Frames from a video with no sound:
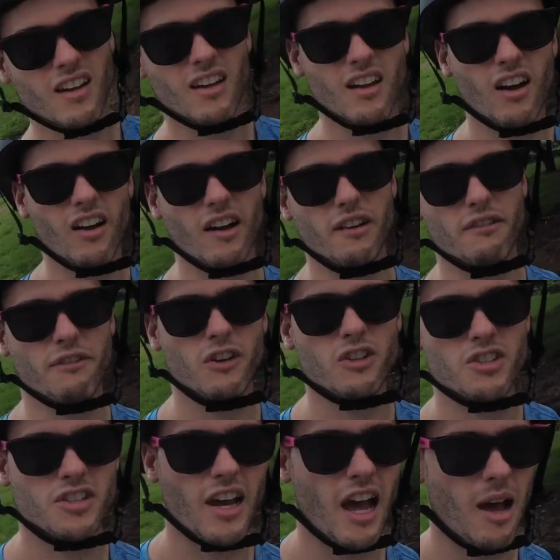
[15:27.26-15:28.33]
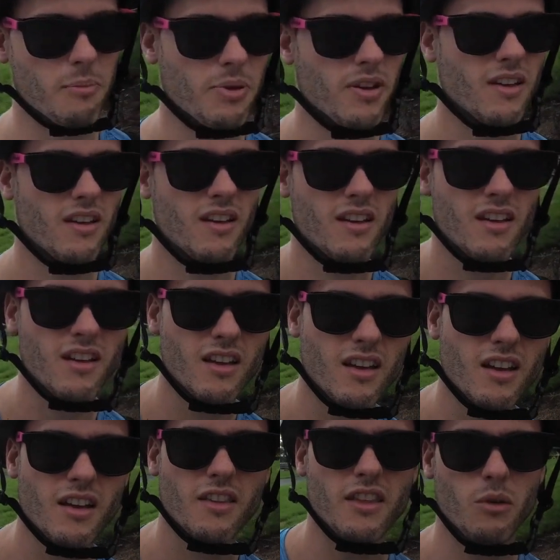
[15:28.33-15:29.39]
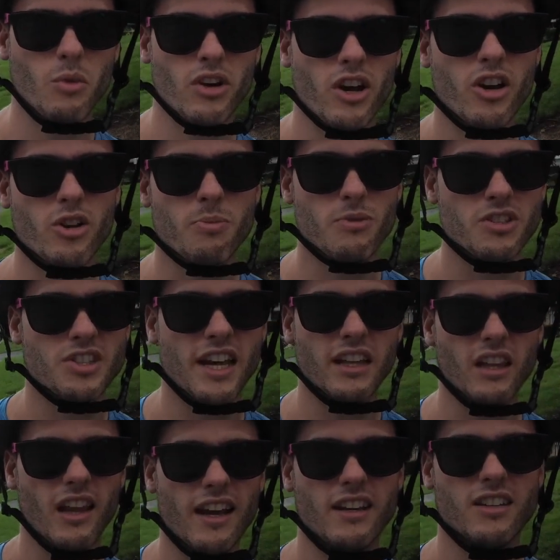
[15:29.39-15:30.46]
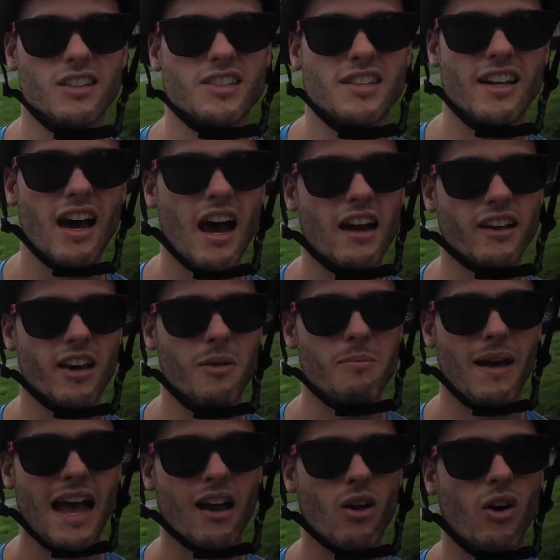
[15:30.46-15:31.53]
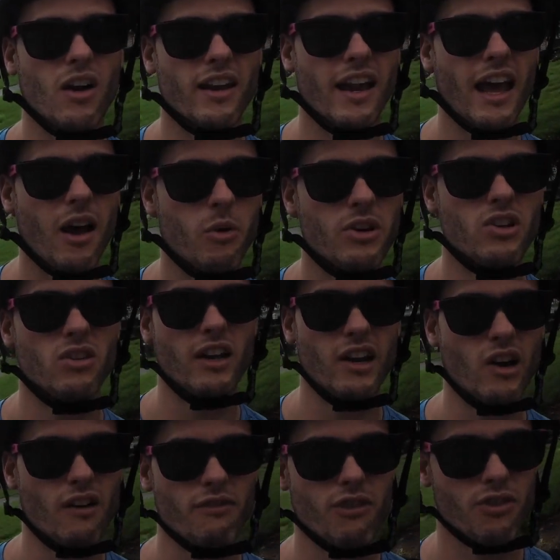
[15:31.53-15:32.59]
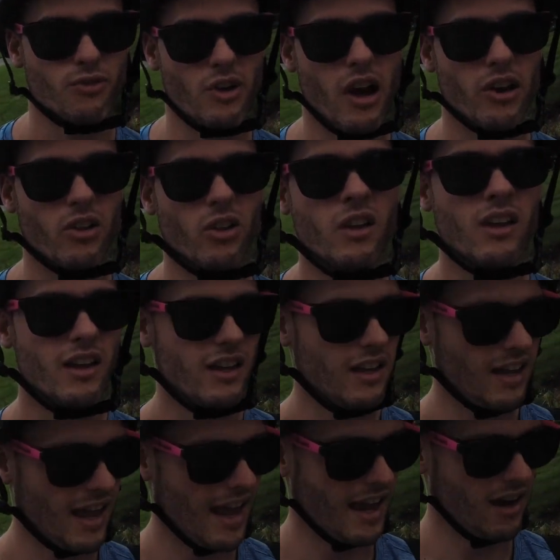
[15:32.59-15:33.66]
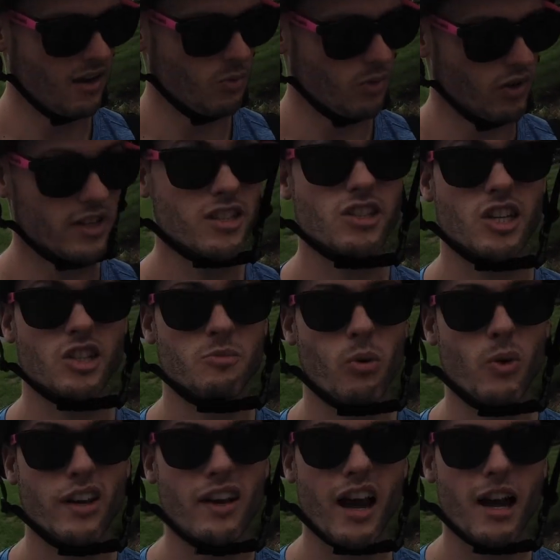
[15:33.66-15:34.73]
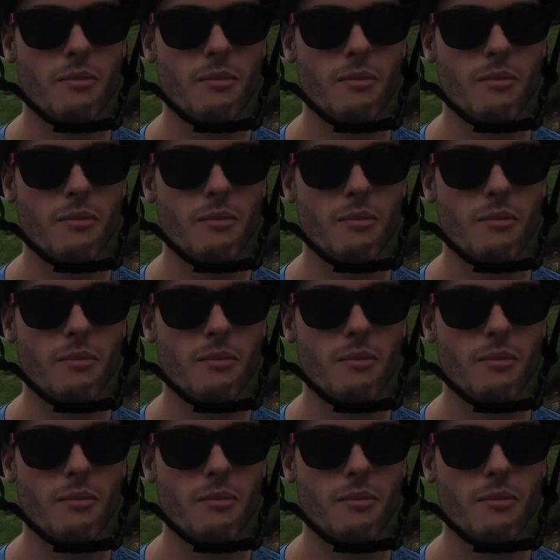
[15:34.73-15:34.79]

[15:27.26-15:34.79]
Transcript: All right, first stop. The 100% light does not come back on now when you let off the throttle, and we're at 6.9